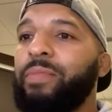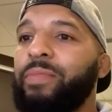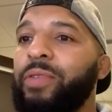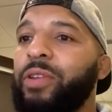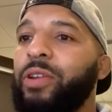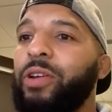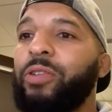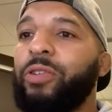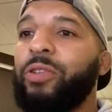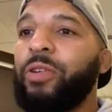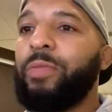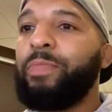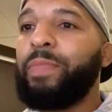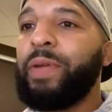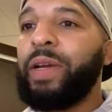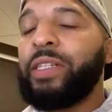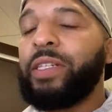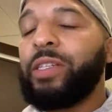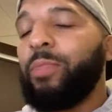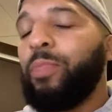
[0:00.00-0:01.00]
You know, they're
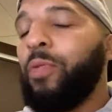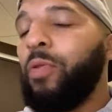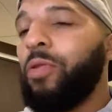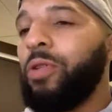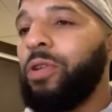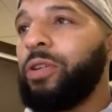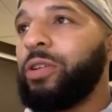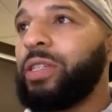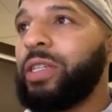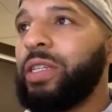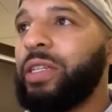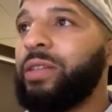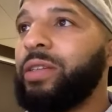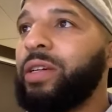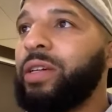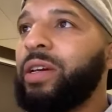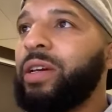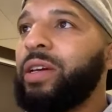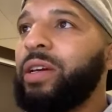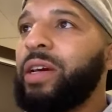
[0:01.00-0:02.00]
big supporters, and
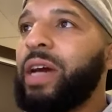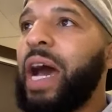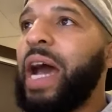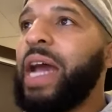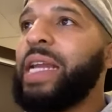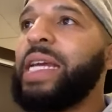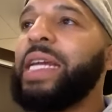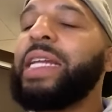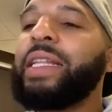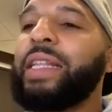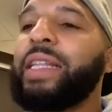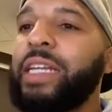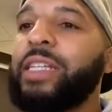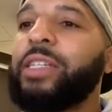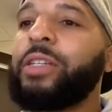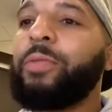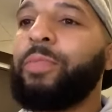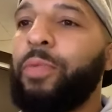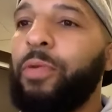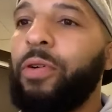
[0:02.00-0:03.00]
I needed that
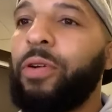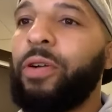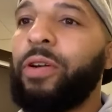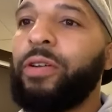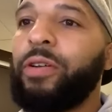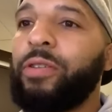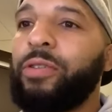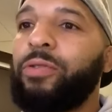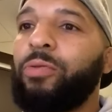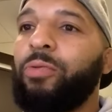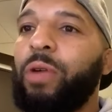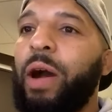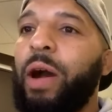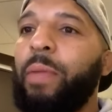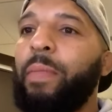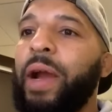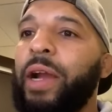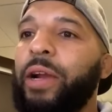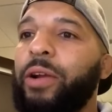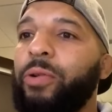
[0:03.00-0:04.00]
support
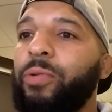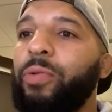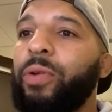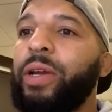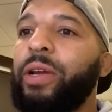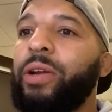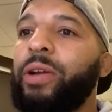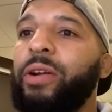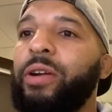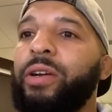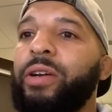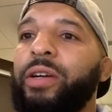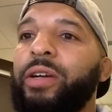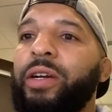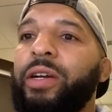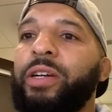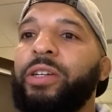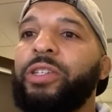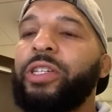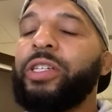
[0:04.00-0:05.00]
throughout my career,
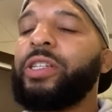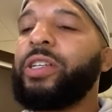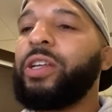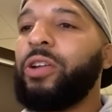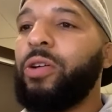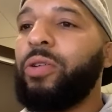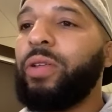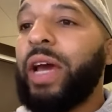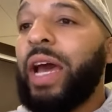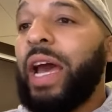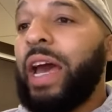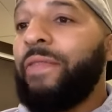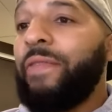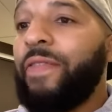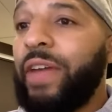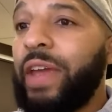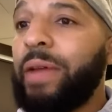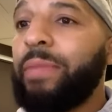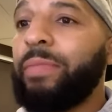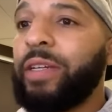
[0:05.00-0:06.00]
just to know that I had
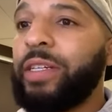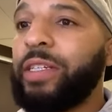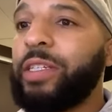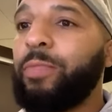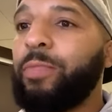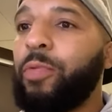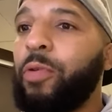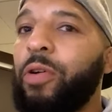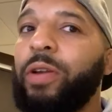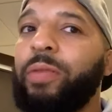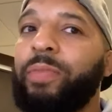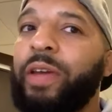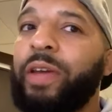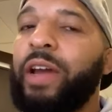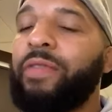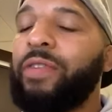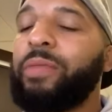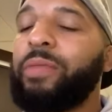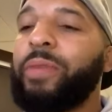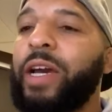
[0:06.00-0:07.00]
family supporting me
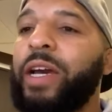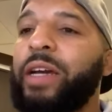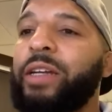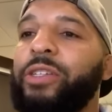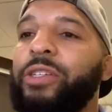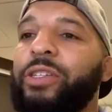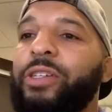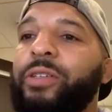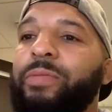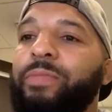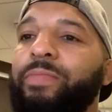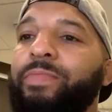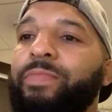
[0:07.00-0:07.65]
every match.